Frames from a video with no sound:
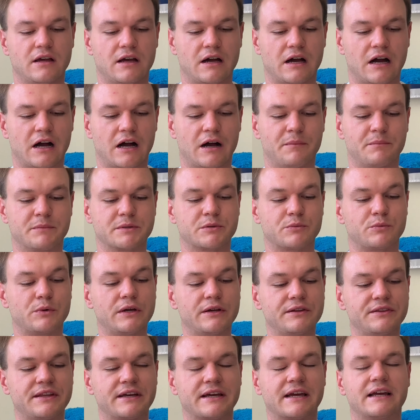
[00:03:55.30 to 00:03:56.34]
But the
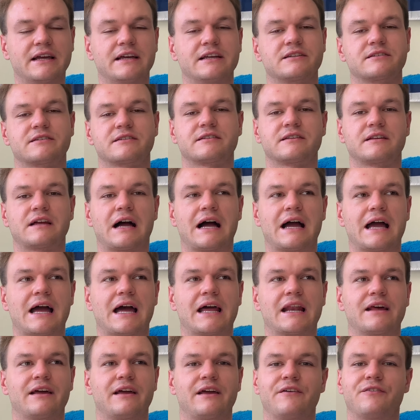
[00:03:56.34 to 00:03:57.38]
weird thing is, I
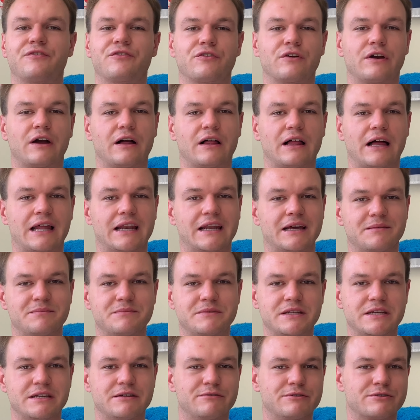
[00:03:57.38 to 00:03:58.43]
had a Pharrell
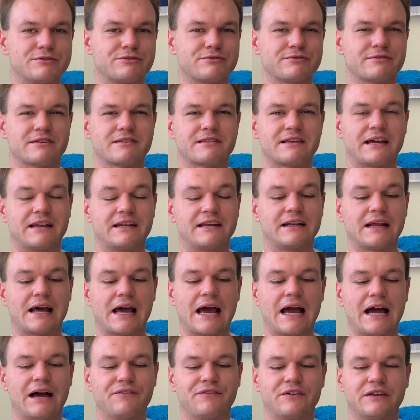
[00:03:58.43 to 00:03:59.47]
NMD, which was a
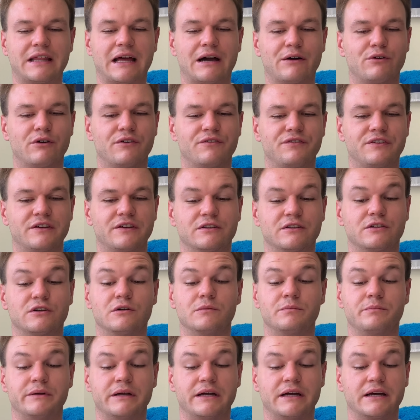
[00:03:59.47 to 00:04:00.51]
10.5, and that one a
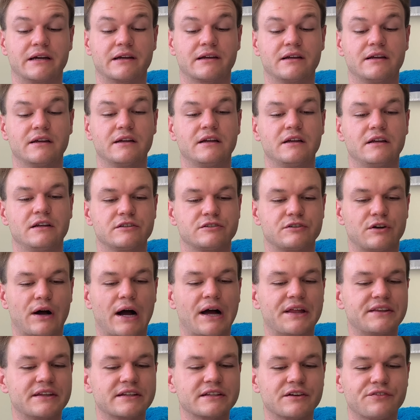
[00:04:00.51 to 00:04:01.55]
little big. So
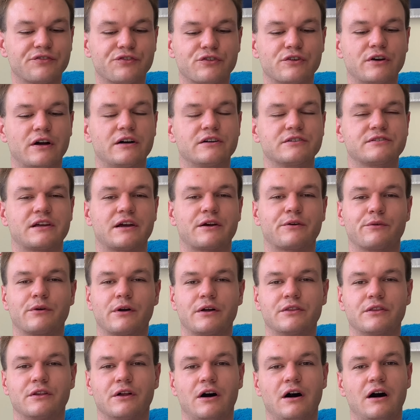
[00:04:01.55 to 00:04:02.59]
I think the Pharrells like
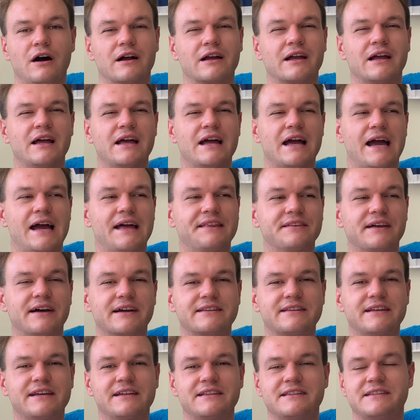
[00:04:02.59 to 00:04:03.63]
run long, and
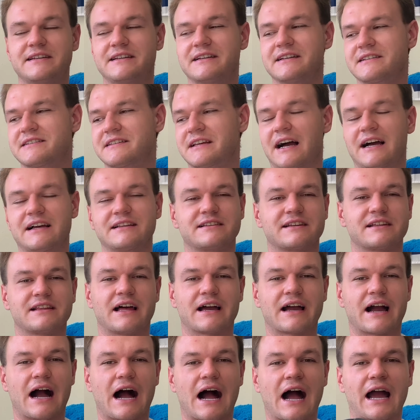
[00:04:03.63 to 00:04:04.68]
like the Adidas sizing,
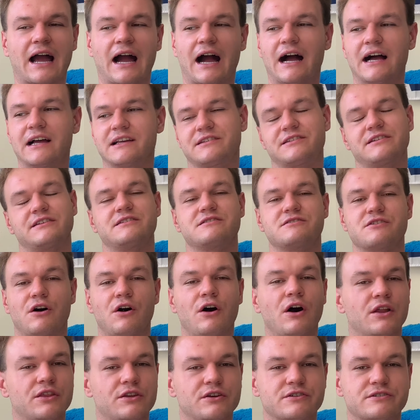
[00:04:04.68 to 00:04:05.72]
like I honestly
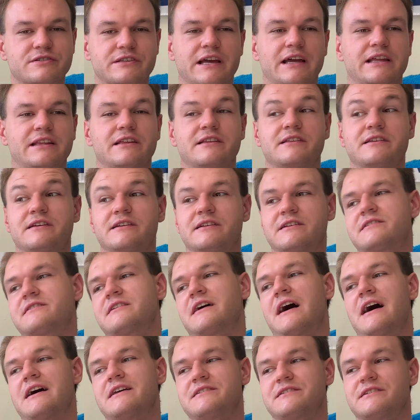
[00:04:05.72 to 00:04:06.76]
don't understand the Adidas
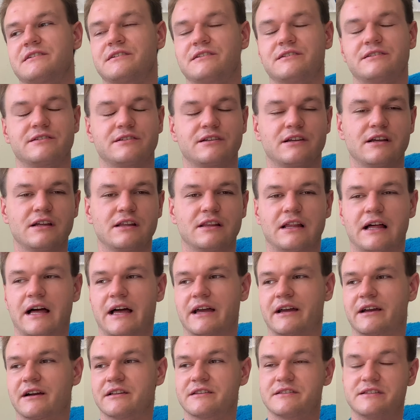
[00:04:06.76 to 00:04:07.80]
sizing.
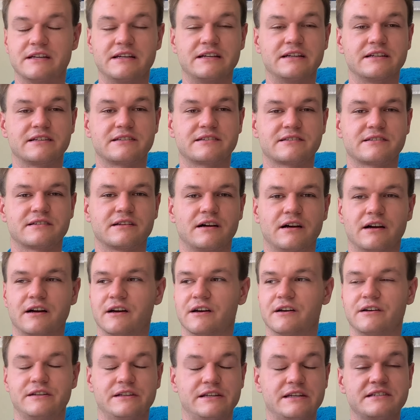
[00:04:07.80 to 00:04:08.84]
Like Adidas
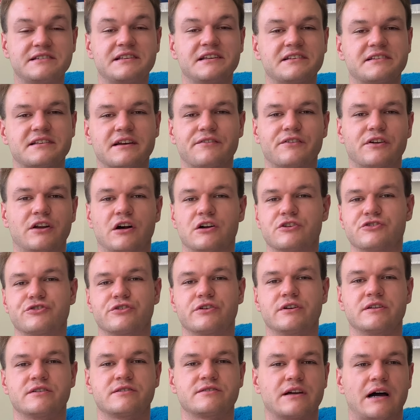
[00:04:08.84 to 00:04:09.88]
or Yeezy
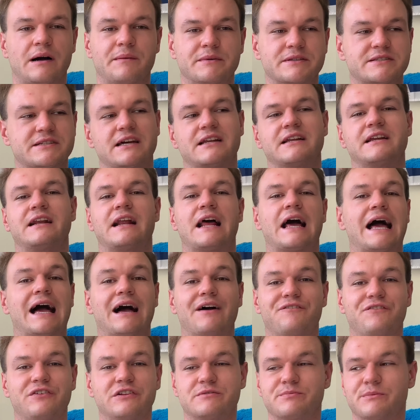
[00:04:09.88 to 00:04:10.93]
700s, I'm a
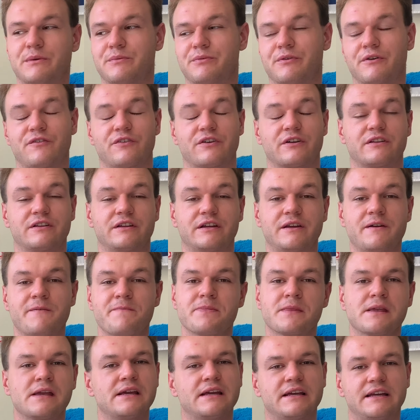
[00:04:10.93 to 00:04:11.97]
10.5, fits me perfectly.
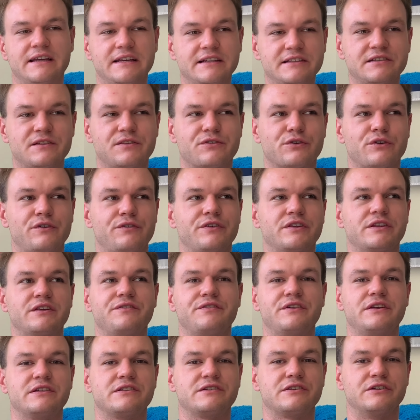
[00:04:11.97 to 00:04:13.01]
Yeezy 350
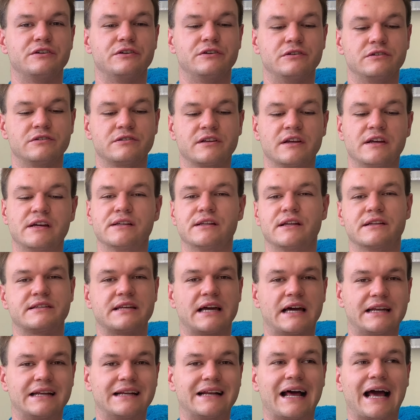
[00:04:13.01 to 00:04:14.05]
V2s, the
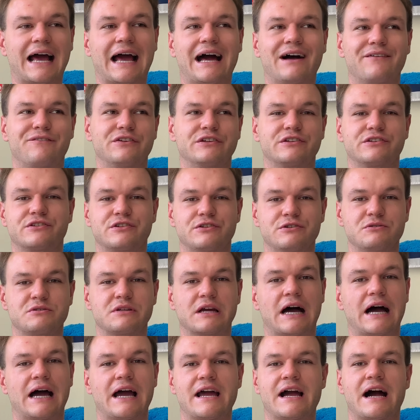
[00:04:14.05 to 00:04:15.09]
10.5 is too
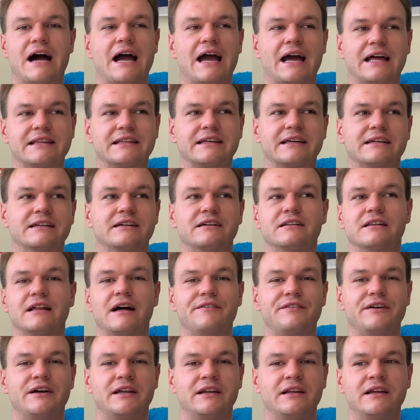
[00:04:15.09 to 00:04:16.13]
tight. I had to get an
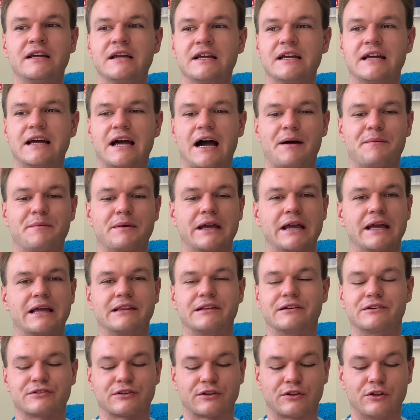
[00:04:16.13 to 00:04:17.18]
11. I mean,
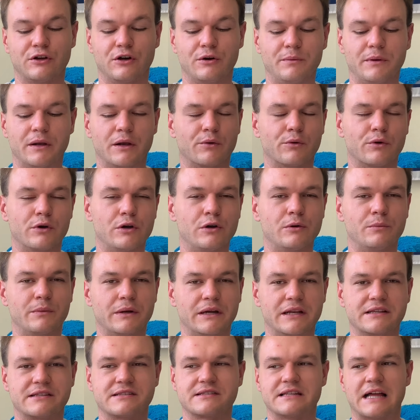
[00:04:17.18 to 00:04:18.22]
there's a little bit of room,
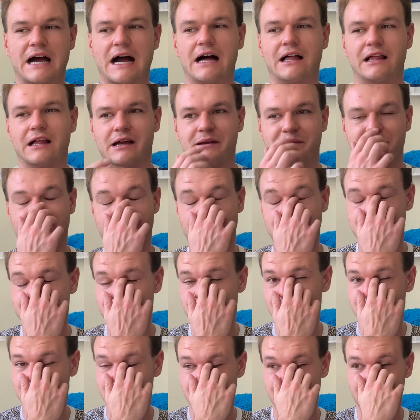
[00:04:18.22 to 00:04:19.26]
but it's not like
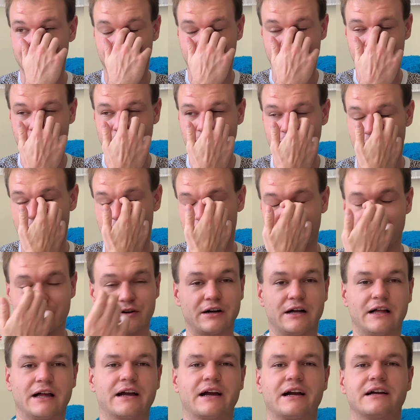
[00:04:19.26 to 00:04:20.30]
major.
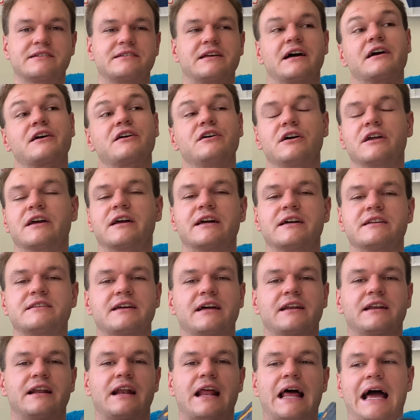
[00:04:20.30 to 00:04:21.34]
Like I said, I couldn't get a
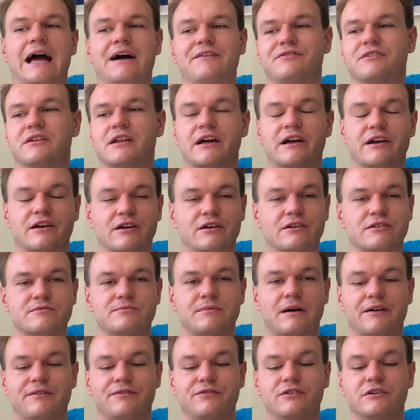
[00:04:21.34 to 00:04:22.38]
10.5. It like hurts
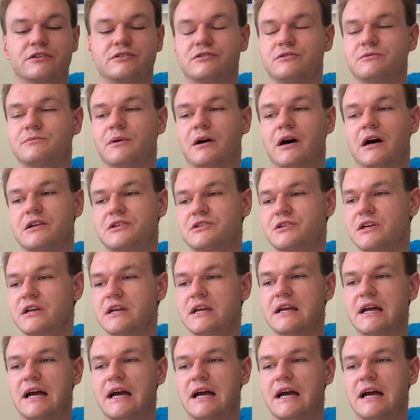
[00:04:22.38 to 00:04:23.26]
my foot too much.